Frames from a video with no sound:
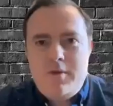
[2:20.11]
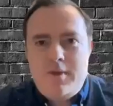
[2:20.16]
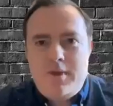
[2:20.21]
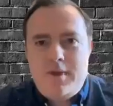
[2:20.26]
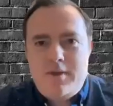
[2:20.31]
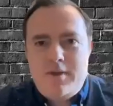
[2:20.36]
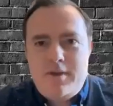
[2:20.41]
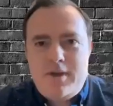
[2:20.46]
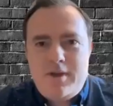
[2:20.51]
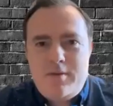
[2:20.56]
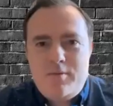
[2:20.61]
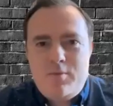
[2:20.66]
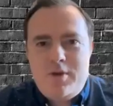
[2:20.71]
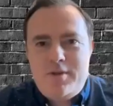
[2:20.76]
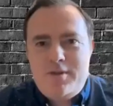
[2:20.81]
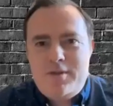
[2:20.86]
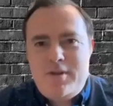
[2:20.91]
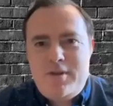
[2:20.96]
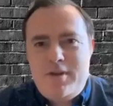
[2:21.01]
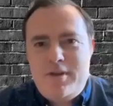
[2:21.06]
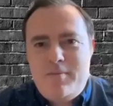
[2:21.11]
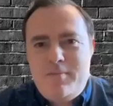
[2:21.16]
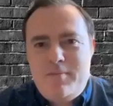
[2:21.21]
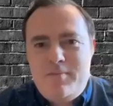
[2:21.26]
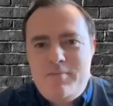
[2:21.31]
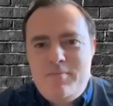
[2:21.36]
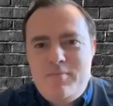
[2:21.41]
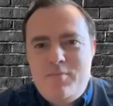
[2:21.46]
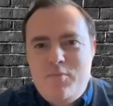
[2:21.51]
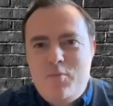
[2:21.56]
like how you brought that up,
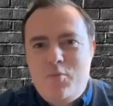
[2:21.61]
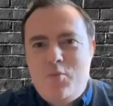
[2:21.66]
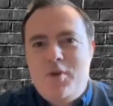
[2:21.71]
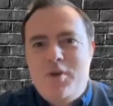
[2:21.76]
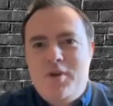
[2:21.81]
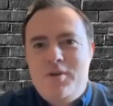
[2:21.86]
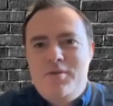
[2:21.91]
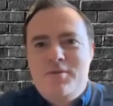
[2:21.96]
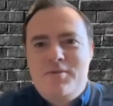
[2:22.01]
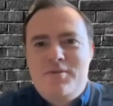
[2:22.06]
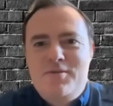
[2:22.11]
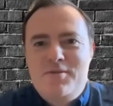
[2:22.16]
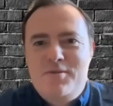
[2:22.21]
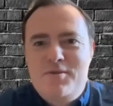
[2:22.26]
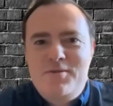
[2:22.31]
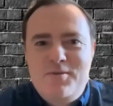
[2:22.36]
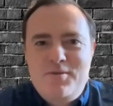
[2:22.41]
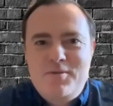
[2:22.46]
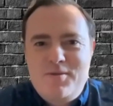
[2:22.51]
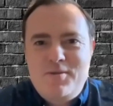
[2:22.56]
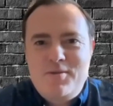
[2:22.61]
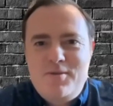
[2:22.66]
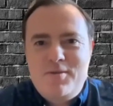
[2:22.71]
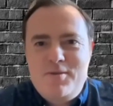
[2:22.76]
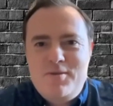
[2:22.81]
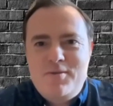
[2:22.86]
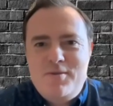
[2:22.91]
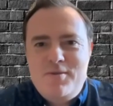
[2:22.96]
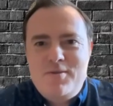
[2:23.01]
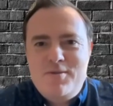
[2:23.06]
where
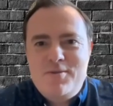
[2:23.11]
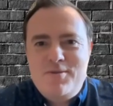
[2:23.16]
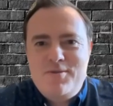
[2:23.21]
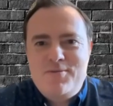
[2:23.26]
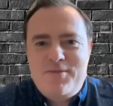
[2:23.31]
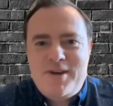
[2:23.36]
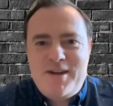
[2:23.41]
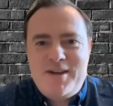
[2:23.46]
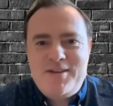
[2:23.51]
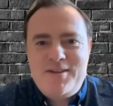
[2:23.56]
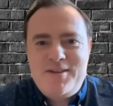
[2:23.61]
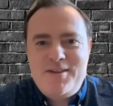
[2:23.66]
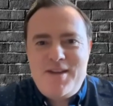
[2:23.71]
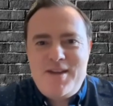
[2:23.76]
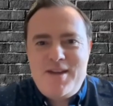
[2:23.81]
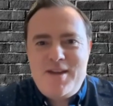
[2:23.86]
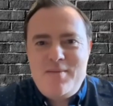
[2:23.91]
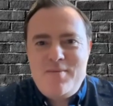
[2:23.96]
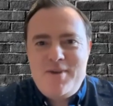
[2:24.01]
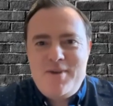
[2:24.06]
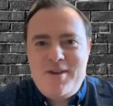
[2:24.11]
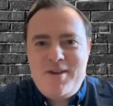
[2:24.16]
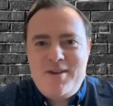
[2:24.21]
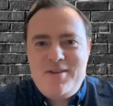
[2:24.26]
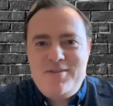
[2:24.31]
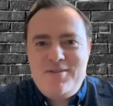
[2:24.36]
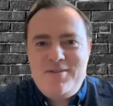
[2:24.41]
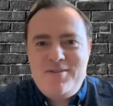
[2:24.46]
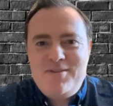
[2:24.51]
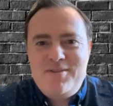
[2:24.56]
you find a name
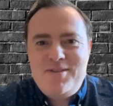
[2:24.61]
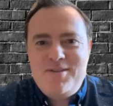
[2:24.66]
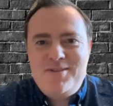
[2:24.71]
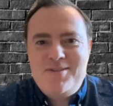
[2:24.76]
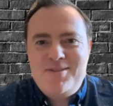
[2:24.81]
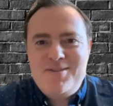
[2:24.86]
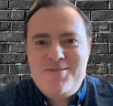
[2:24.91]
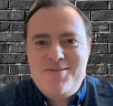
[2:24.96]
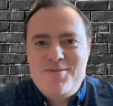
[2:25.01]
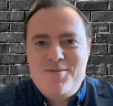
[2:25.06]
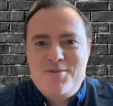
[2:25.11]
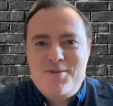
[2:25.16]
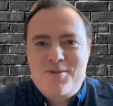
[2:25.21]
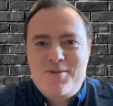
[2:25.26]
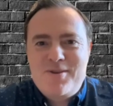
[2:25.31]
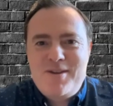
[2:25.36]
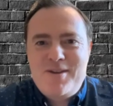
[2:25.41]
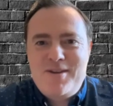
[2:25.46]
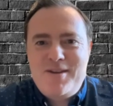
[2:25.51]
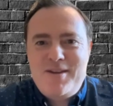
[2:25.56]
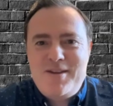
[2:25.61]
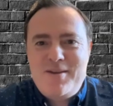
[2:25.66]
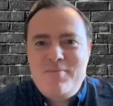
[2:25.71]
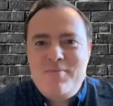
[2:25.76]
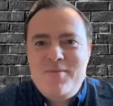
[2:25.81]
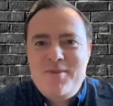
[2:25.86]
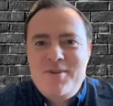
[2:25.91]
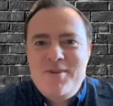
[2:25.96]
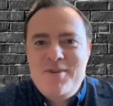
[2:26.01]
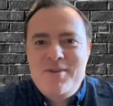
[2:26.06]
and you think this is a great name,
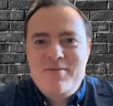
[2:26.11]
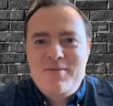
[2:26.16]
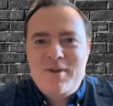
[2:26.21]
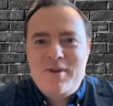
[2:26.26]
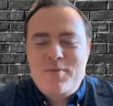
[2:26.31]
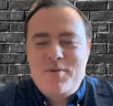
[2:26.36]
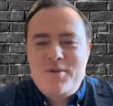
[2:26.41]
right?